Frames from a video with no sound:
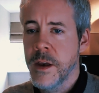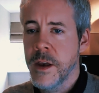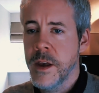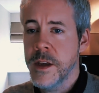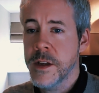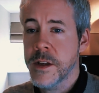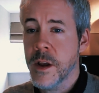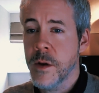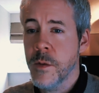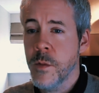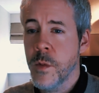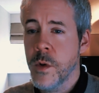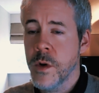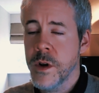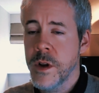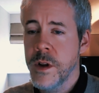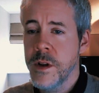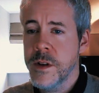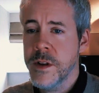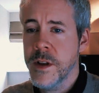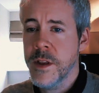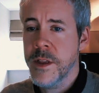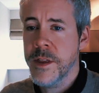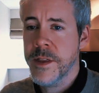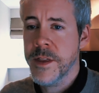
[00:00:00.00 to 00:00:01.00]
is I want
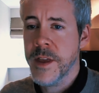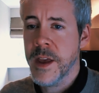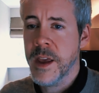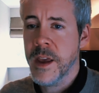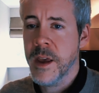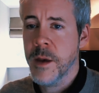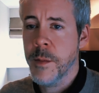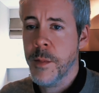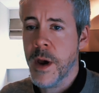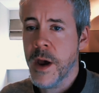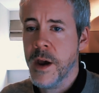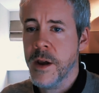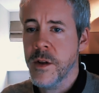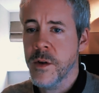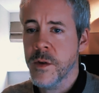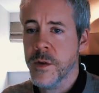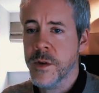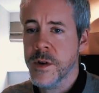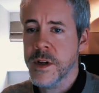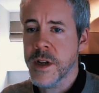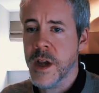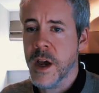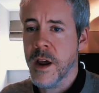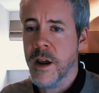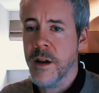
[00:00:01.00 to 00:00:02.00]
you to think about your
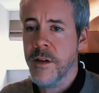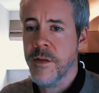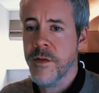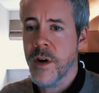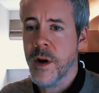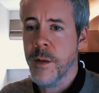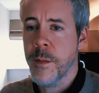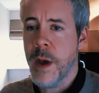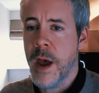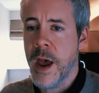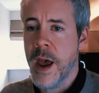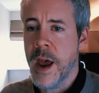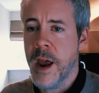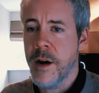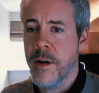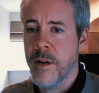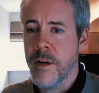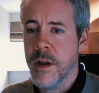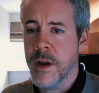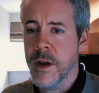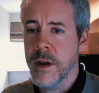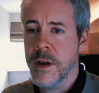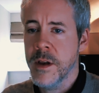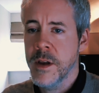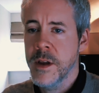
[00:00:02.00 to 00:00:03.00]
diaphragm
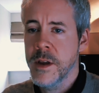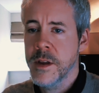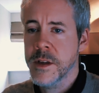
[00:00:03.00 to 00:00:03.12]
area.